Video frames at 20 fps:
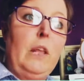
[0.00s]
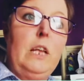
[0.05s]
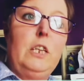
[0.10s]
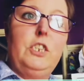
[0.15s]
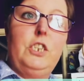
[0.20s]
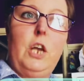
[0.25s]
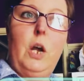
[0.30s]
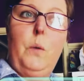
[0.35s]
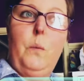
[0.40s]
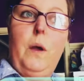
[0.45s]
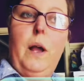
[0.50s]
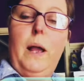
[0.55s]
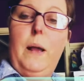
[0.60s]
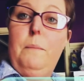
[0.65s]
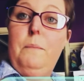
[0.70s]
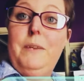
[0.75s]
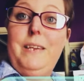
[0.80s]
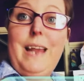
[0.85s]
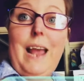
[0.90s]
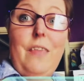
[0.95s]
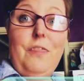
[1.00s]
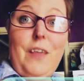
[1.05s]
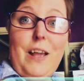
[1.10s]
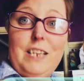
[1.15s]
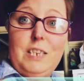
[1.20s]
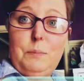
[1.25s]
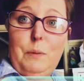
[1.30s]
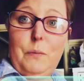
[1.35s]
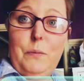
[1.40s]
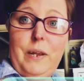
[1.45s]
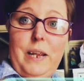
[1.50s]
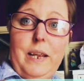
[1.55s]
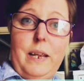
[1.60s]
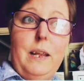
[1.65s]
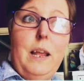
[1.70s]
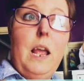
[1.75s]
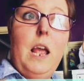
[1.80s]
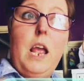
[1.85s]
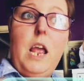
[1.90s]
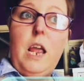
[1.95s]
So, yeah, that's about it.
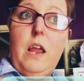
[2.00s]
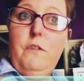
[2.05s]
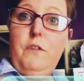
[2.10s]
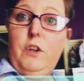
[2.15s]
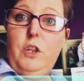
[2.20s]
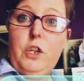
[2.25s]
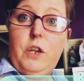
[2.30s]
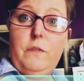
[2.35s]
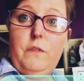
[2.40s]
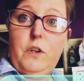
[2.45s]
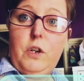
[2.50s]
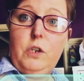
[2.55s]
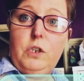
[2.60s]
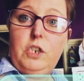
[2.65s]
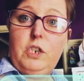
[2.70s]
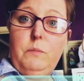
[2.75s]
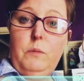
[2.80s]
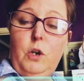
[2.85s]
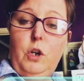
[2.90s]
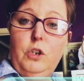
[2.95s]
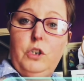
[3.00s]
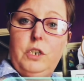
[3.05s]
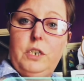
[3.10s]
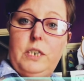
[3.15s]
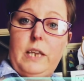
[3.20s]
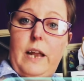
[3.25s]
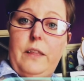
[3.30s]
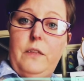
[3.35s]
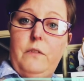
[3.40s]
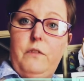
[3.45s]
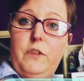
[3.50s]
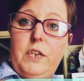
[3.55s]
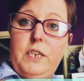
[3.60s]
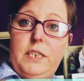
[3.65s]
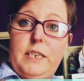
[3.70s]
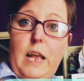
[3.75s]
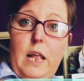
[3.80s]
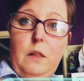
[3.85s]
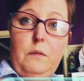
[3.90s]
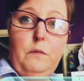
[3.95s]
If you're looking for custom orders, either for
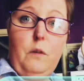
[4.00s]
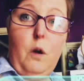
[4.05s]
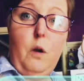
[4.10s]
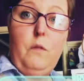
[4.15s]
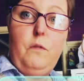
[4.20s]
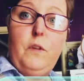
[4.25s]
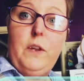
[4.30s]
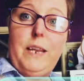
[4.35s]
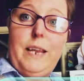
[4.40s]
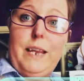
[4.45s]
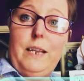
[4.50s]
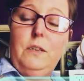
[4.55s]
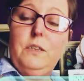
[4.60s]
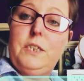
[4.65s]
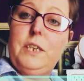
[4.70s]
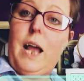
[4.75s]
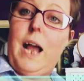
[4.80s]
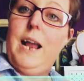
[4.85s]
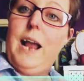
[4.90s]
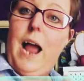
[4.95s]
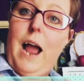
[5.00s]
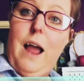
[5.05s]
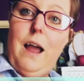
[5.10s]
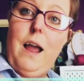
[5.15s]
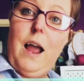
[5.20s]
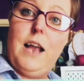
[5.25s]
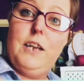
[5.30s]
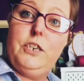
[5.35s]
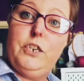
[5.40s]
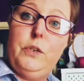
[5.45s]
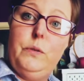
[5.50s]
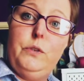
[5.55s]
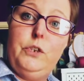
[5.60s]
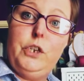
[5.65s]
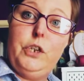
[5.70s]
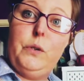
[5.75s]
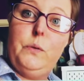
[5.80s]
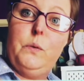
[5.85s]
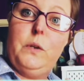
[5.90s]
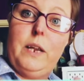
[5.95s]
yourself or for guilds, I do
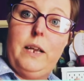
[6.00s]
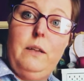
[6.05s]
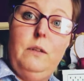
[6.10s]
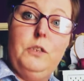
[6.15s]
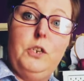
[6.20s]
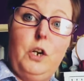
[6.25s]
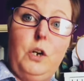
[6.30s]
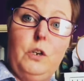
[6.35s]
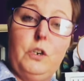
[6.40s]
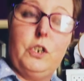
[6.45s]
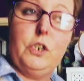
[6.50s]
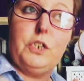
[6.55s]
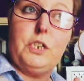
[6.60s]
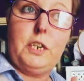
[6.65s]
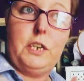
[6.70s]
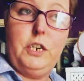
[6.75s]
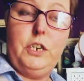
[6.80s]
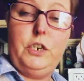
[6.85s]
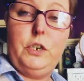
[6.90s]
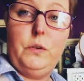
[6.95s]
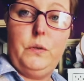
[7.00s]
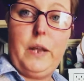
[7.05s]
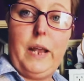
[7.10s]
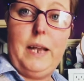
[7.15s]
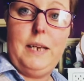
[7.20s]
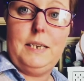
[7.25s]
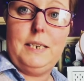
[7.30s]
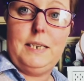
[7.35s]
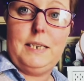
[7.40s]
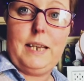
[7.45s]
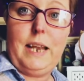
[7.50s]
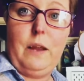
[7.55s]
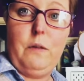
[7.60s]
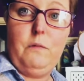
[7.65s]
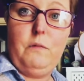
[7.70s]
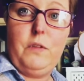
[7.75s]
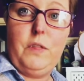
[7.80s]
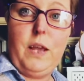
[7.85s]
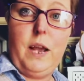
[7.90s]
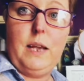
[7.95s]
guild orders, and you do get a
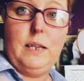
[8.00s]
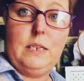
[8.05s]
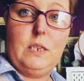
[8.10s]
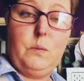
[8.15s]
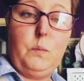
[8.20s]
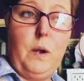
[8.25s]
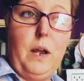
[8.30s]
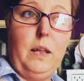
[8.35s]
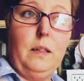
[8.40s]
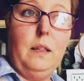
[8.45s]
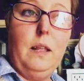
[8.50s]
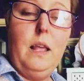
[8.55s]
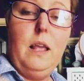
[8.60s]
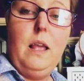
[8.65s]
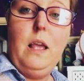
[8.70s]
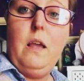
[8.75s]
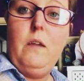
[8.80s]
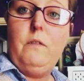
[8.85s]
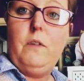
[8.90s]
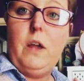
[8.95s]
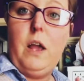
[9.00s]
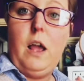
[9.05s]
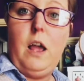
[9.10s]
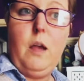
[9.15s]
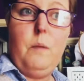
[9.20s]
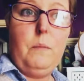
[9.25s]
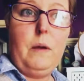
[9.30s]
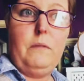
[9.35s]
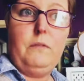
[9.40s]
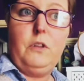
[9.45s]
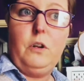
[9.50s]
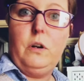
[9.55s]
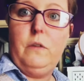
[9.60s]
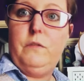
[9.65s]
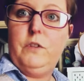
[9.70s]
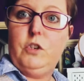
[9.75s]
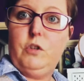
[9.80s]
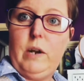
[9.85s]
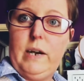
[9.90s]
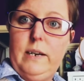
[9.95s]
discount for that as well. I've done it
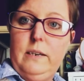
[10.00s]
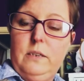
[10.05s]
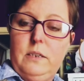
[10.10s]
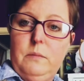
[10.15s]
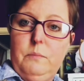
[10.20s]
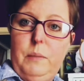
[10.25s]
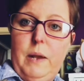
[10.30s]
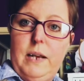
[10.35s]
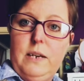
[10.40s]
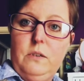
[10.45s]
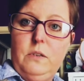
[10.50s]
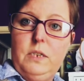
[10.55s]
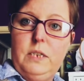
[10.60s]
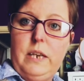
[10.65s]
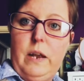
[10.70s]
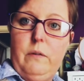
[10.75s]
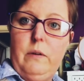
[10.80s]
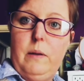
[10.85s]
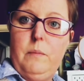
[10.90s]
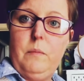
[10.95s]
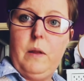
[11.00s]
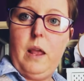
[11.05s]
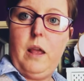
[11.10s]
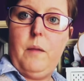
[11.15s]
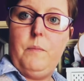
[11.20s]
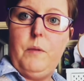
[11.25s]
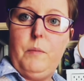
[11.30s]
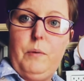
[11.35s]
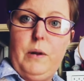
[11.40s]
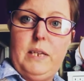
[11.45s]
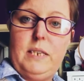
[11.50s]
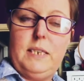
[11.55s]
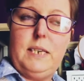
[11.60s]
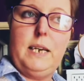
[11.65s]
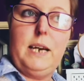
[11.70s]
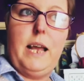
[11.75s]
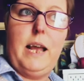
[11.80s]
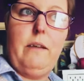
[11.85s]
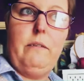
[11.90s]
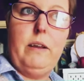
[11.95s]
for Treadles and Pedals down in the
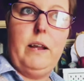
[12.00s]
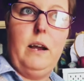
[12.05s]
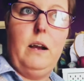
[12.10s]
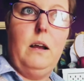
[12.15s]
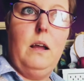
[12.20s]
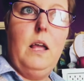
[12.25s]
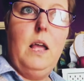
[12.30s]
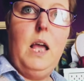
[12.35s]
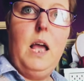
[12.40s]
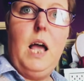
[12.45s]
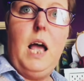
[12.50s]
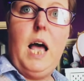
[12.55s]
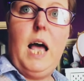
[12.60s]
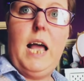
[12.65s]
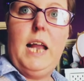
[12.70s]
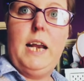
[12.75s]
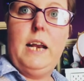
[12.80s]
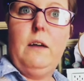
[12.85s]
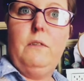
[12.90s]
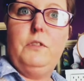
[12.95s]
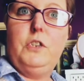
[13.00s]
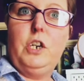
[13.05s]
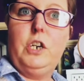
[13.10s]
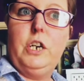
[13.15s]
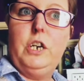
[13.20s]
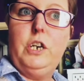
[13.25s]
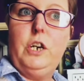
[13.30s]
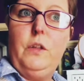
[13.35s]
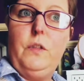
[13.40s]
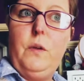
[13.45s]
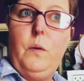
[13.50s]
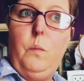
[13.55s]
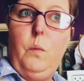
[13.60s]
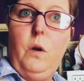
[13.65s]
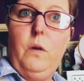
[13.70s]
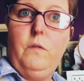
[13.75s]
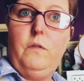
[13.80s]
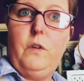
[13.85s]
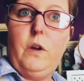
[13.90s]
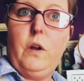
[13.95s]
Preston area, and I've done another
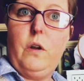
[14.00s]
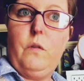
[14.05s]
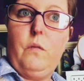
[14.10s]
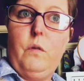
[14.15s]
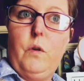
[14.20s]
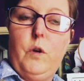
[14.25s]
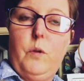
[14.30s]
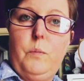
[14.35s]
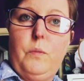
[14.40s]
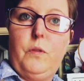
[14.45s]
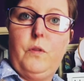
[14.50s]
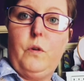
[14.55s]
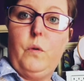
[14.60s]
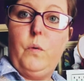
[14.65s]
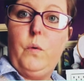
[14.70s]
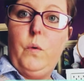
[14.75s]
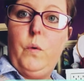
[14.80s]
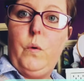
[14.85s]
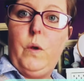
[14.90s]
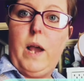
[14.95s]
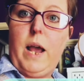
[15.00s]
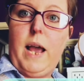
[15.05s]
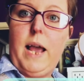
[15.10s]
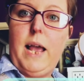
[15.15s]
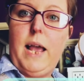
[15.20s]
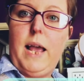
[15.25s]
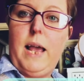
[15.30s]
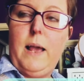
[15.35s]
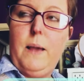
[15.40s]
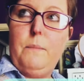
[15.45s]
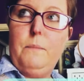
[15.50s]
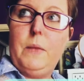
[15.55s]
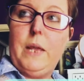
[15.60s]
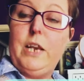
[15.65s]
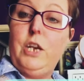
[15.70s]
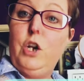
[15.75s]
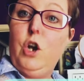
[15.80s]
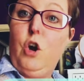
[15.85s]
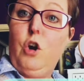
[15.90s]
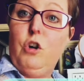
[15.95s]
one for a group through
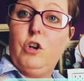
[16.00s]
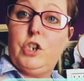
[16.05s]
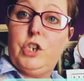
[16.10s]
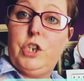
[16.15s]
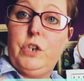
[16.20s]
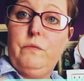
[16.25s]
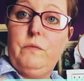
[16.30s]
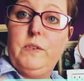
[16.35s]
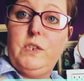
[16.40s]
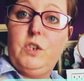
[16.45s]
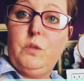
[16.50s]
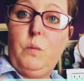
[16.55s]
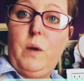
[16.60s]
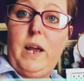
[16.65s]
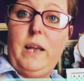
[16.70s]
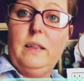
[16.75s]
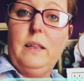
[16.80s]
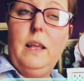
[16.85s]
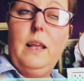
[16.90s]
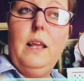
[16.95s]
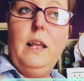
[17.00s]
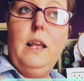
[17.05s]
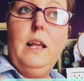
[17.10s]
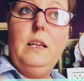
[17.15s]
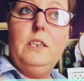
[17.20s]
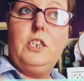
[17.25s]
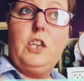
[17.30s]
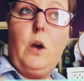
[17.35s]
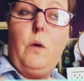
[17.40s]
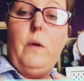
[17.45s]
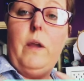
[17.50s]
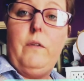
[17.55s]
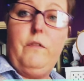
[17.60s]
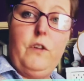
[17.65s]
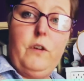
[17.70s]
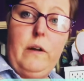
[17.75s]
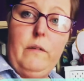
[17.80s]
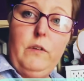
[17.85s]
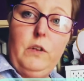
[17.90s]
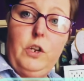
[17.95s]
in Yorkshire as well. So if
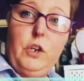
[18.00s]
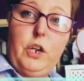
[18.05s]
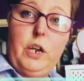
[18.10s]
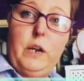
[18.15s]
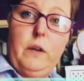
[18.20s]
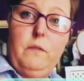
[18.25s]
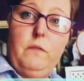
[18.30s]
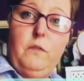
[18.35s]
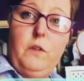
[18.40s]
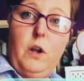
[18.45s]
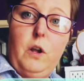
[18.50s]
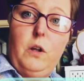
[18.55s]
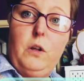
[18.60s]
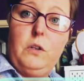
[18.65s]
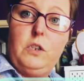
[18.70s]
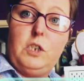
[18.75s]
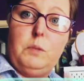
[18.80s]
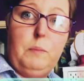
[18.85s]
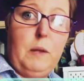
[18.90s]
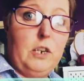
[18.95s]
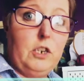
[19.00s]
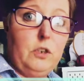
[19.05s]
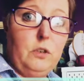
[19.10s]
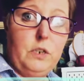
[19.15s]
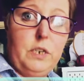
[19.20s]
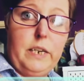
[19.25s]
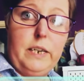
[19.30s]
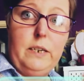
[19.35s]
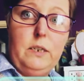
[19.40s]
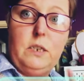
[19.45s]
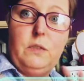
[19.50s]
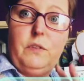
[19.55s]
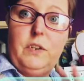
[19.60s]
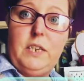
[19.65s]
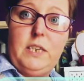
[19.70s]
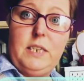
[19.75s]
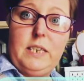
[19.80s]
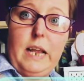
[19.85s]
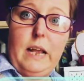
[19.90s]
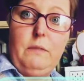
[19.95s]
you're ever looking for special deals for
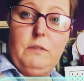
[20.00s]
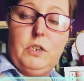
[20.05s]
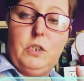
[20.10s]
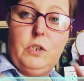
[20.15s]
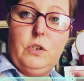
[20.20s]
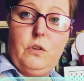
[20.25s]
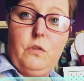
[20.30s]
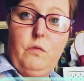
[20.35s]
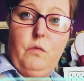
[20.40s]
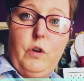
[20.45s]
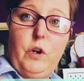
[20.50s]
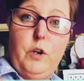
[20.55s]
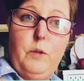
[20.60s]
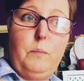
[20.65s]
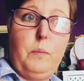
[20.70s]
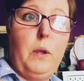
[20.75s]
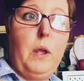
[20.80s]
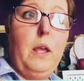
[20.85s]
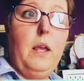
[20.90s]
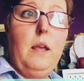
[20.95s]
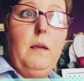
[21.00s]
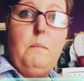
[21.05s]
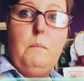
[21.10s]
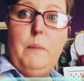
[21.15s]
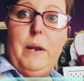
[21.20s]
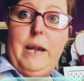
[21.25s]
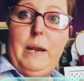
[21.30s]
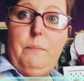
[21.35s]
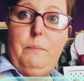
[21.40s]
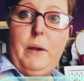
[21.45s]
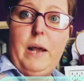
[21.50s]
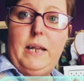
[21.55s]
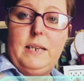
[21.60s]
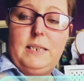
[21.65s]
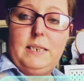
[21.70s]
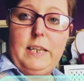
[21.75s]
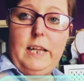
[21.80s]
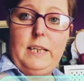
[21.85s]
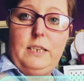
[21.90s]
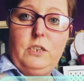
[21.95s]
yourselves as a group, mini
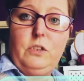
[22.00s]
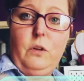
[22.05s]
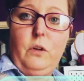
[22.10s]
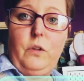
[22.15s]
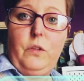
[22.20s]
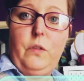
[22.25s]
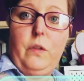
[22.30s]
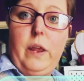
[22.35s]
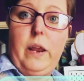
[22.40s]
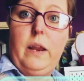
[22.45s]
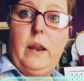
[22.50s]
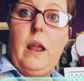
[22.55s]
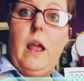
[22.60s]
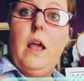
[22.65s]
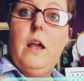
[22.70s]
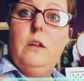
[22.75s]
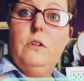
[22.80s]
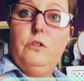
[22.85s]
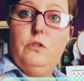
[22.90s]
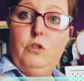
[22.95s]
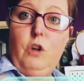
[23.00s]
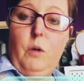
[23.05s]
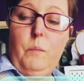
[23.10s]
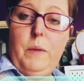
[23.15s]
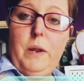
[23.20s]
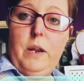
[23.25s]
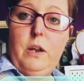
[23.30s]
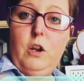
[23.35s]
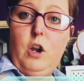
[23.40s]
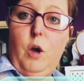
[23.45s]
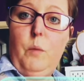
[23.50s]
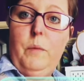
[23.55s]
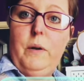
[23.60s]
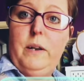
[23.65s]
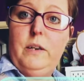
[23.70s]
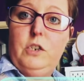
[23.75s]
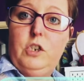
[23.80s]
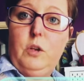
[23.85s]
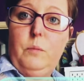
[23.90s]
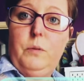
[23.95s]
bats, that sort of thing, drop me a
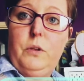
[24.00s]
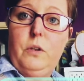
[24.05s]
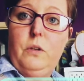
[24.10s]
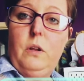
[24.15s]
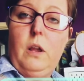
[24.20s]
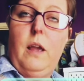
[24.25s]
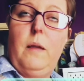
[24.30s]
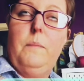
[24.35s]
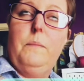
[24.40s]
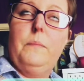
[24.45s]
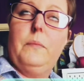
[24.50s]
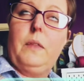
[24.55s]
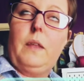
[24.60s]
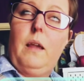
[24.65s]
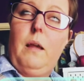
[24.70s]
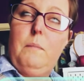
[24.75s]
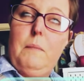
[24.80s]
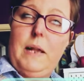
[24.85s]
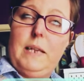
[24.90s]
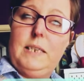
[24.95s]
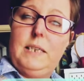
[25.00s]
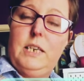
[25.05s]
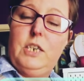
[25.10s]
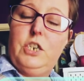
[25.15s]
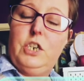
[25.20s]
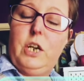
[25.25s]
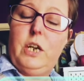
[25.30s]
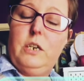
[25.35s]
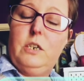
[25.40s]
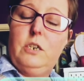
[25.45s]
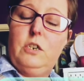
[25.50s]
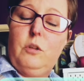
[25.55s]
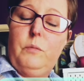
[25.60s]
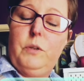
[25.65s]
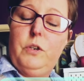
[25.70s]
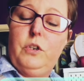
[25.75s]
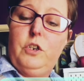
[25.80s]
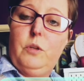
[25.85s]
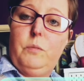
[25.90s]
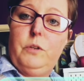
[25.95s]
comment, a message at
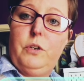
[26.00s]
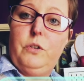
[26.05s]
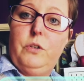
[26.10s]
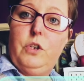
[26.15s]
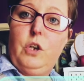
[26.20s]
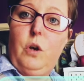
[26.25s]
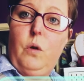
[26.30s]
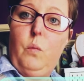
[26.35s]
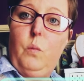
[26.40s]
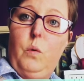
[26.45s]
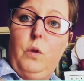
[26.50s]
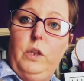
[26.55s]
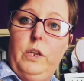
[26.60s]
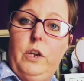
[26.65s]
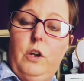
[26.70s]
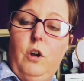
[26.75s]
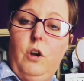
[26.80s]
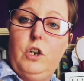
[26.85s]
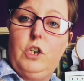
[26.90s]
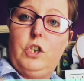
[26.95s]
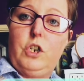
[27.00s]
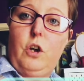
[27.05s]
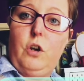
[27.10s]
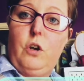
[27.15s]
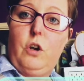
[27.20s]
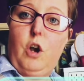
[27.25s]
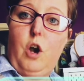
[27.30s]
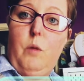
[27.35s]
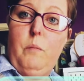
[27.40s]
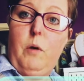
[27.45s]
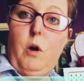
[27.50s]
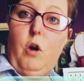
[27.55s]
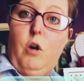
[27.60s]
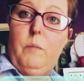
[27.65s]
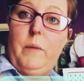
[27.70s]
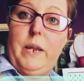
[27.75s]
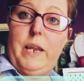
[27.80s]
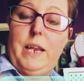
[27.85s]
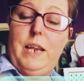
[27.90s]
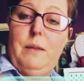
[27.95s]
www.wooliecottage.com, or
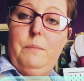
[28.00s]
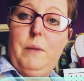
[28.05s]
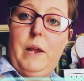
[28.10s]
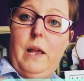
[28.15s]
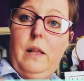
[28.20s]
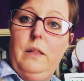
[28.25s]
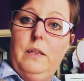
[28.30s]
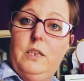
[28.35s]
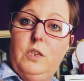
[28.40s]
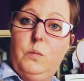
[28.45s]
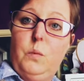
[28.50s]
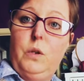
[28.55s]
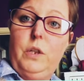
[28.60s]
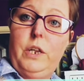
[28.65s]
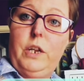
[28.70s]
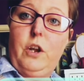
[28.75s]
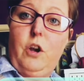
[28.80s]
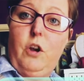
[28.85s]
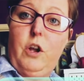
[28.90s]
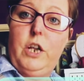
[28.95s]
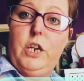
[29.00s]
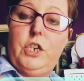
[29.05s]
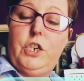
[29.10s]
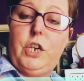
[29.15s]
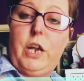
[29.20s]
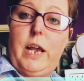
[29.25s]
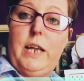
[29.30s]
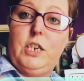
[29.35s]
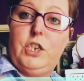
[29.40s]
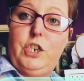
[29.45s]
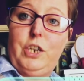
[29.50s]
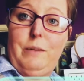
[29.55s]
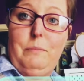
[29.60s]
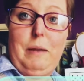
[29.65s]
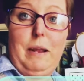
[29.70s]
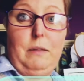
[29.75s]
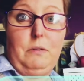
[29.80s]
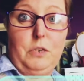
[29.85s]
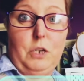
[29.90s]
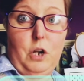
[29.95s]
my email is
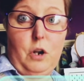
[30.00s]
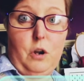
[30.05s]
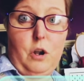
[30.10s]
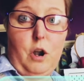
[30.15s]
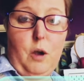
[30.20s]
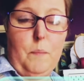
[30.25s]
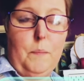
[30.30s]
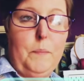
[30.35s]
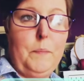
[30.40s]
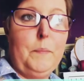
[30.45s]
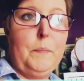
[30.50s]
wooliecottage@gmail.com.